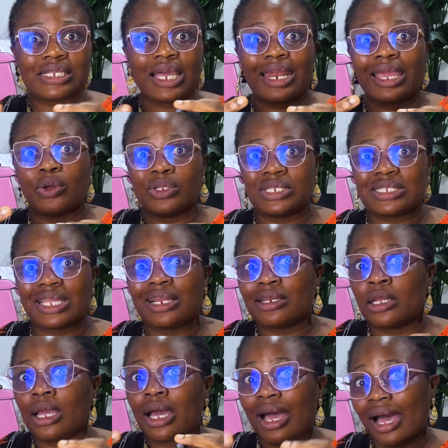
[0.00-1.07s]
and I understand
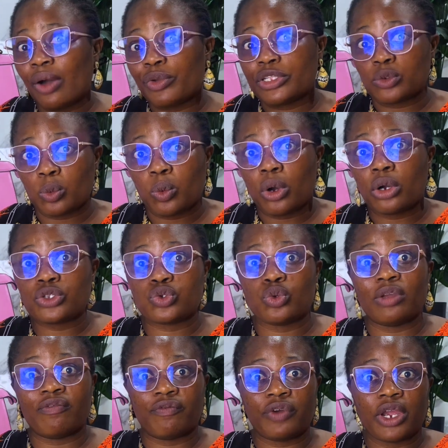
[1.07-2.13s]
how it works to
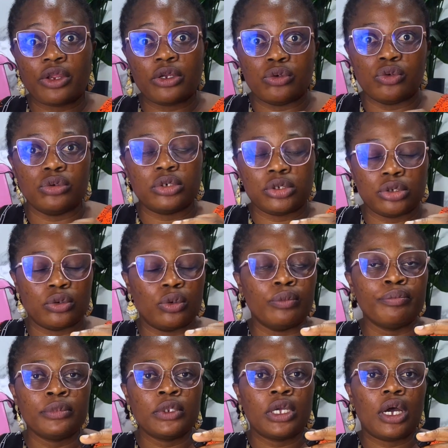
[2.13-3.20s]
a very good,
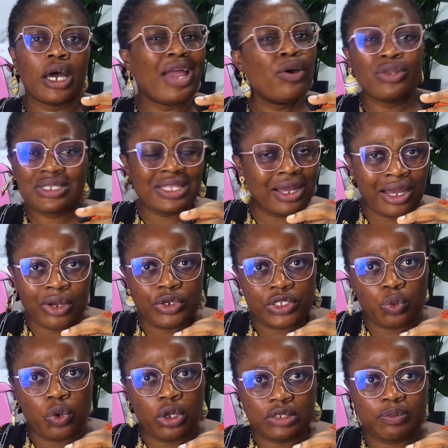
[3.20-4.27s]
I understand how it
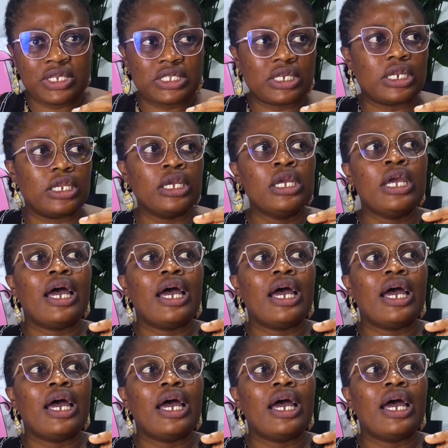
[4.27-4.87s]
works basically.